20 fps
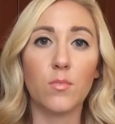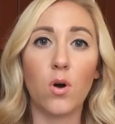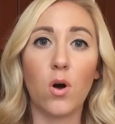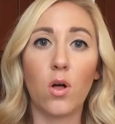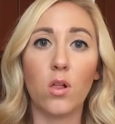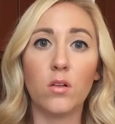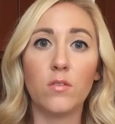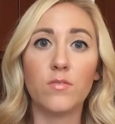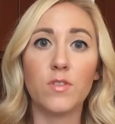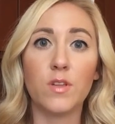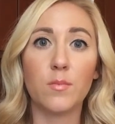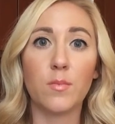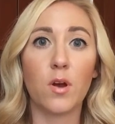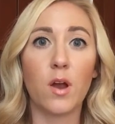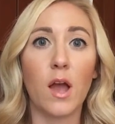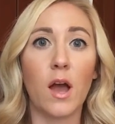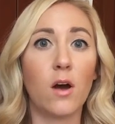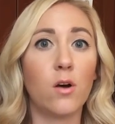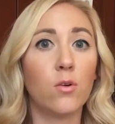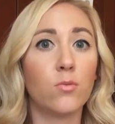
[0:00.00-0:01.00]
all of them are
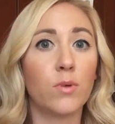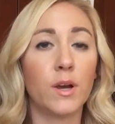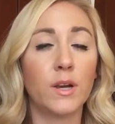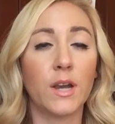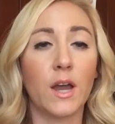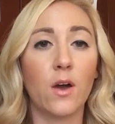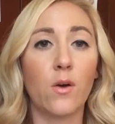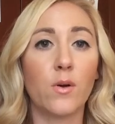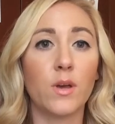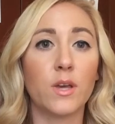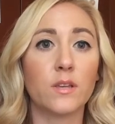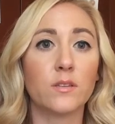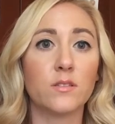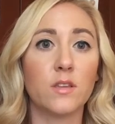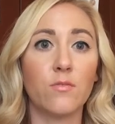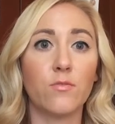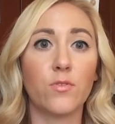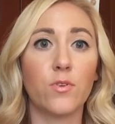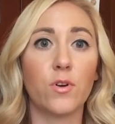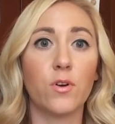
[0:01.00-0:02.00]
out right now
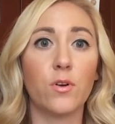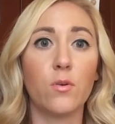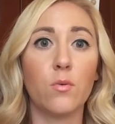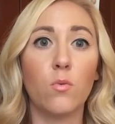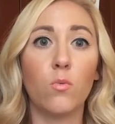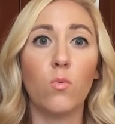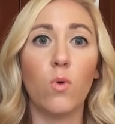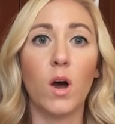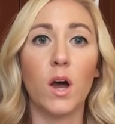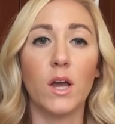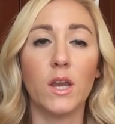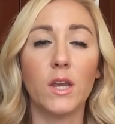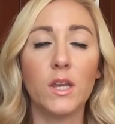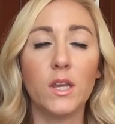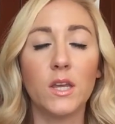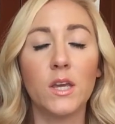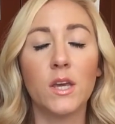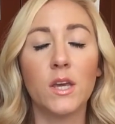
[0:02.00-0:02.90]
except for one